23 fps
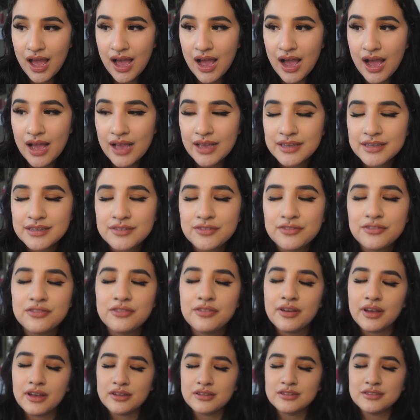I
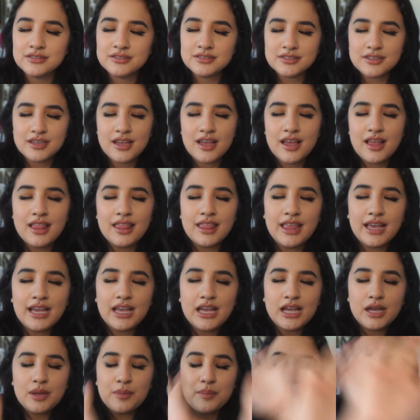felt like a
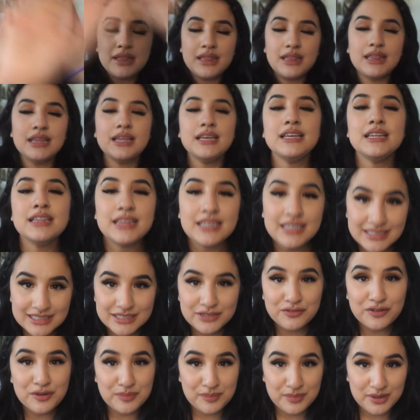completely
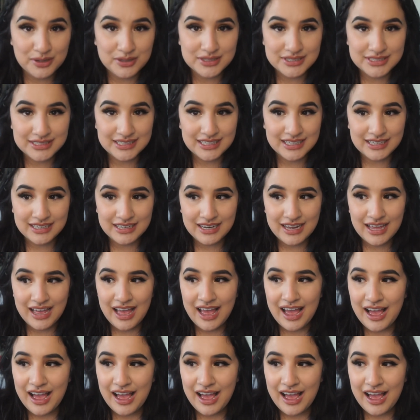different person.